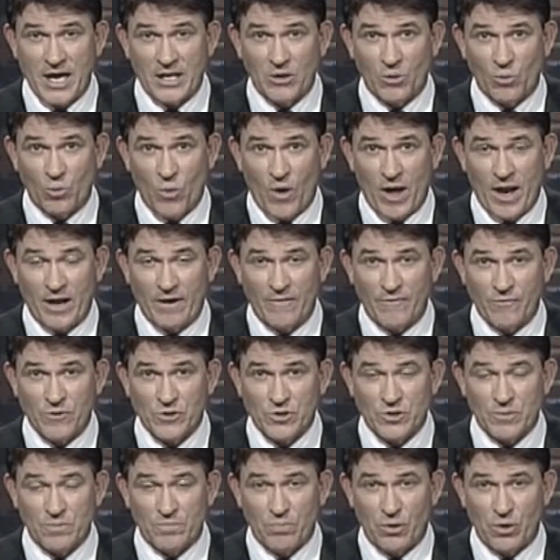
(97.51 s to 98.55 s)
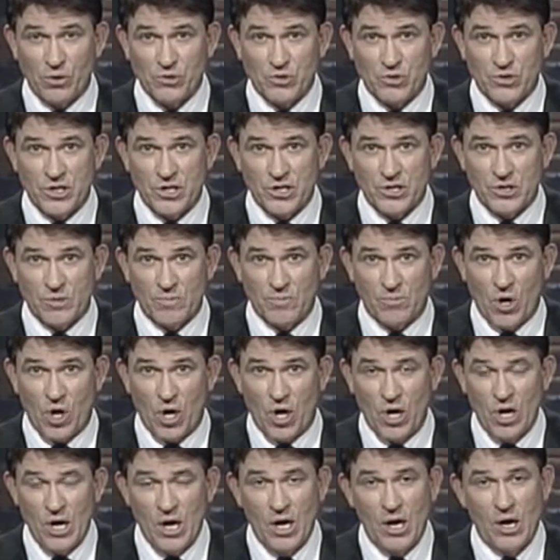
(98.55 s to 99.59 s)
in the running for some postseason
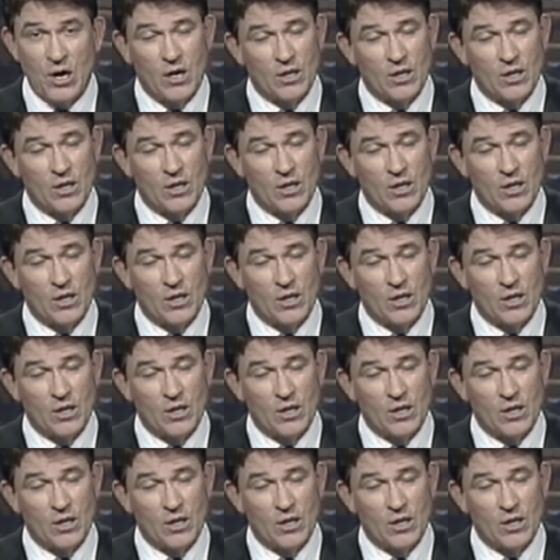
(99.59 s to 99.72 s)
ball.